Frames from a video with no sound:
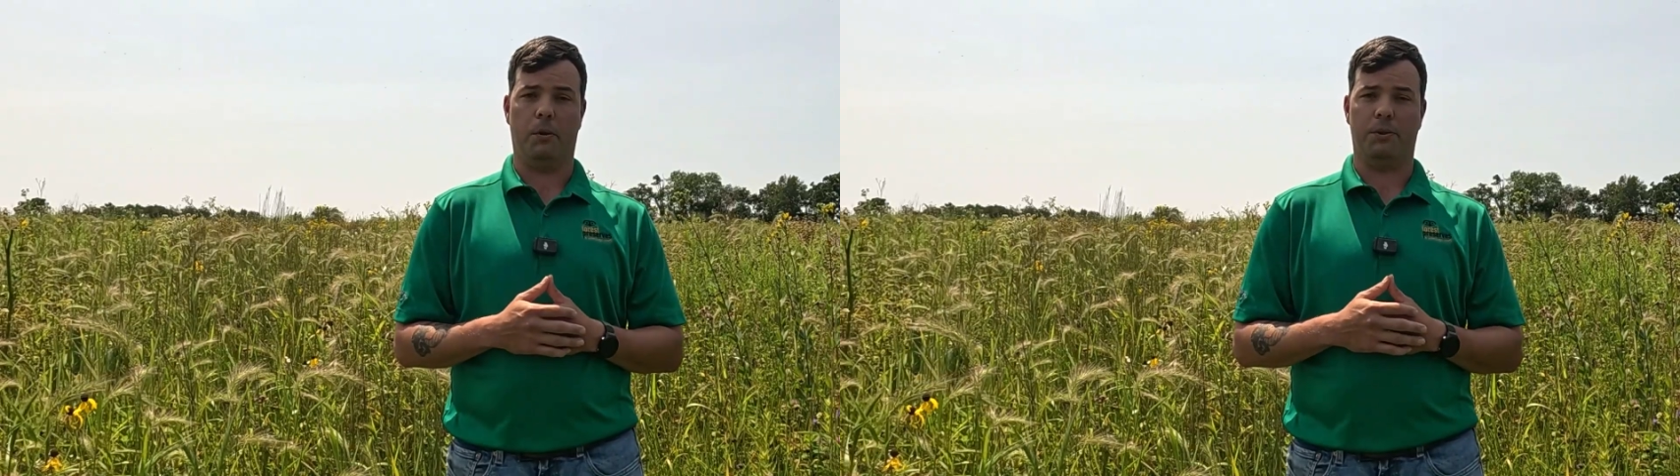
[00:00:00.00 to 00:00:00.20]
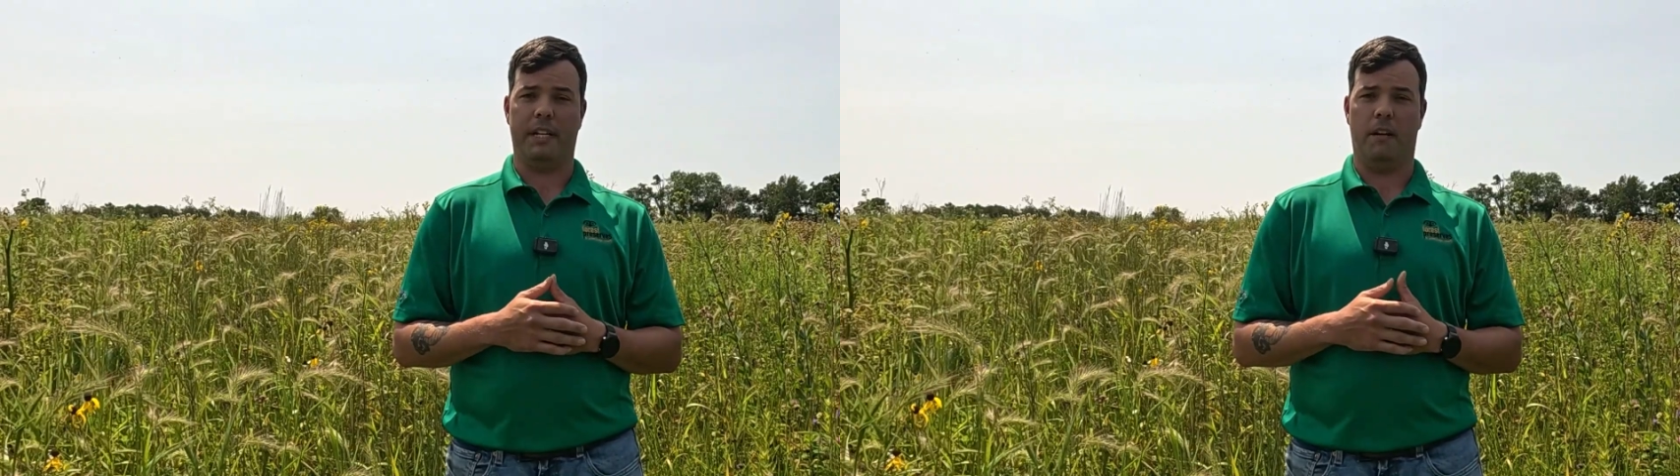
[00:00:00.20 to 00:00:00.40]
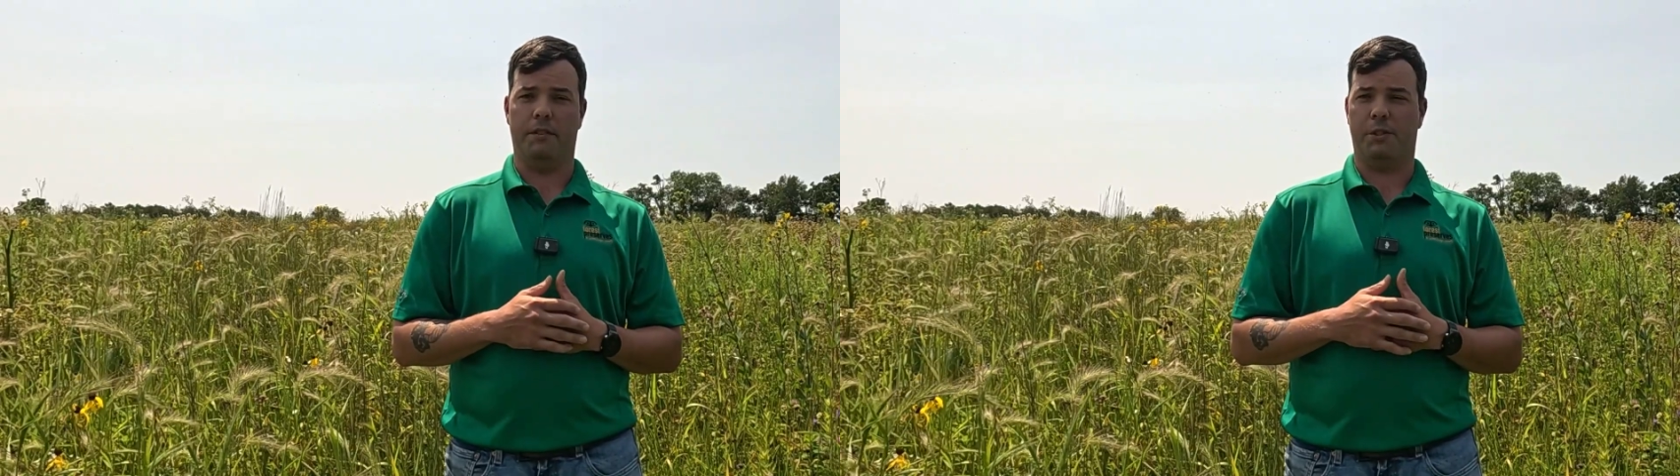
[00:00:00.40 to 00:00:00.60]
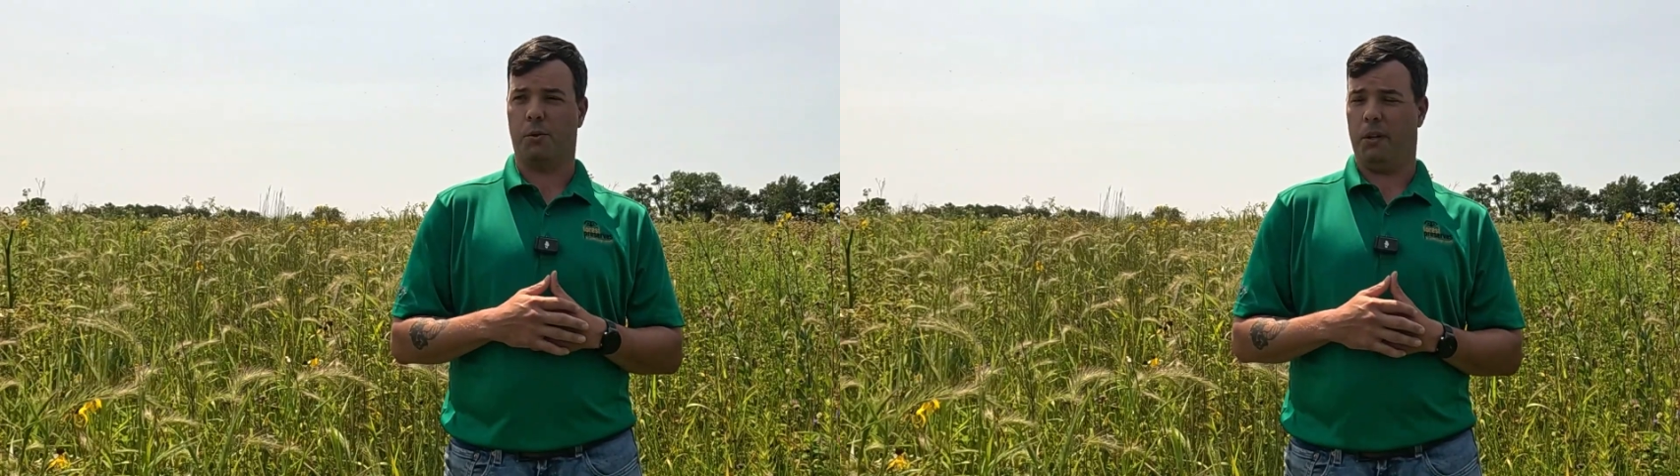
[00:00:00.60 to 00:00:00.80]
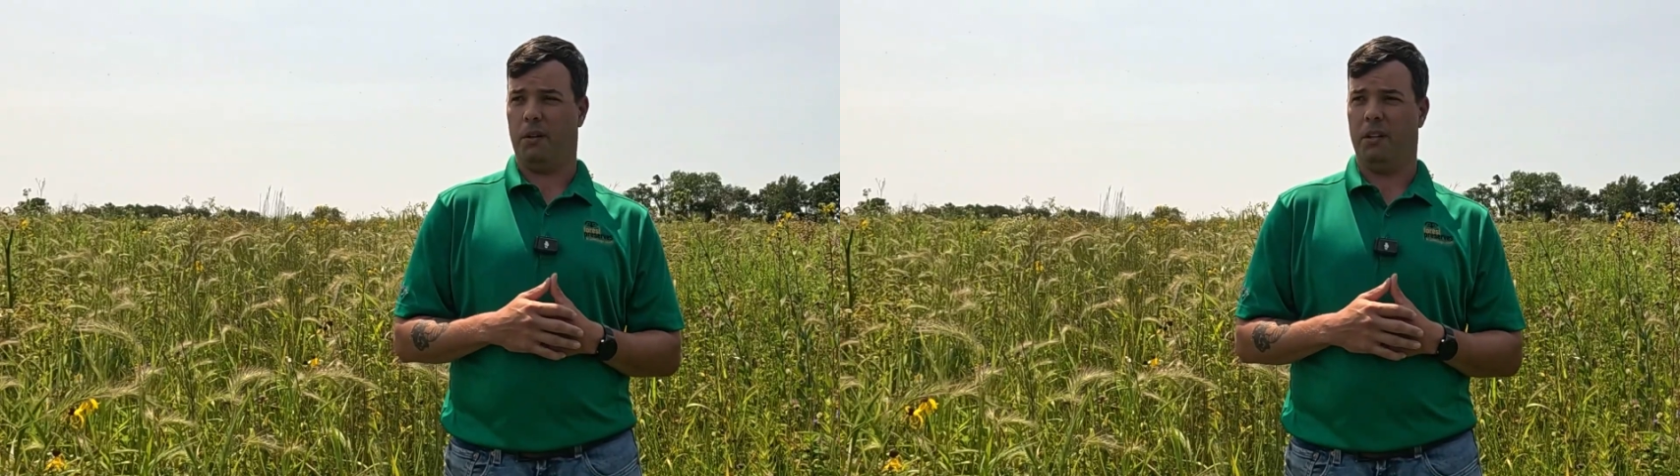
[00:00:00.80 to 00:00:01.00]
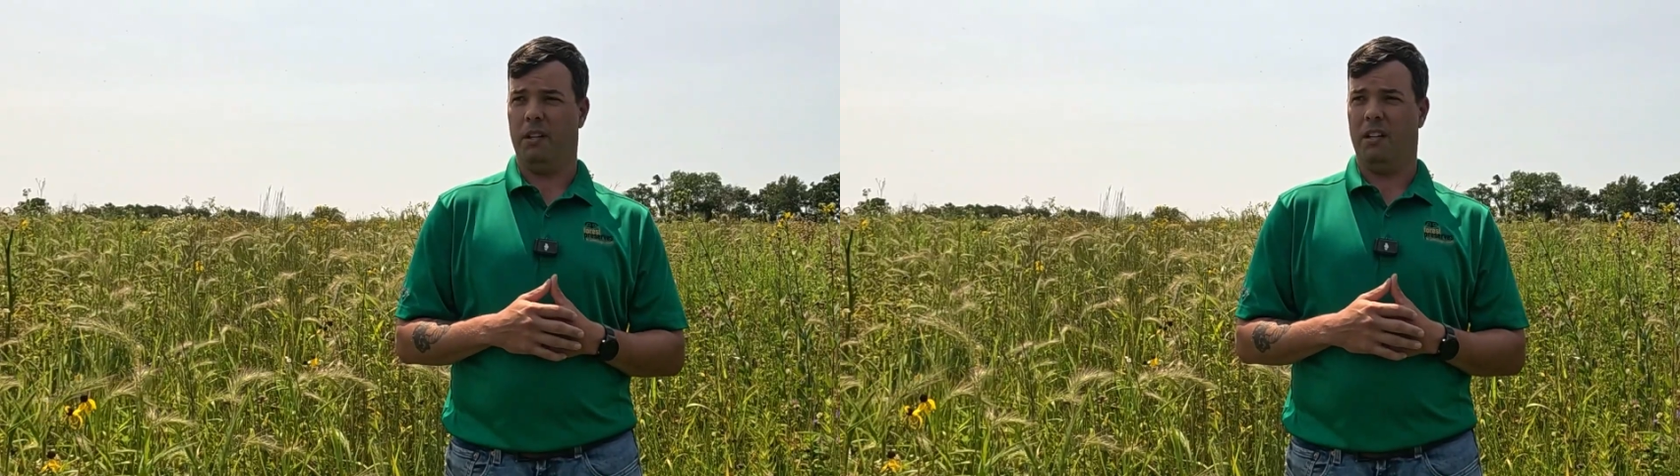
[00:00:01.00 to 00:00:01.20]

salvage soil.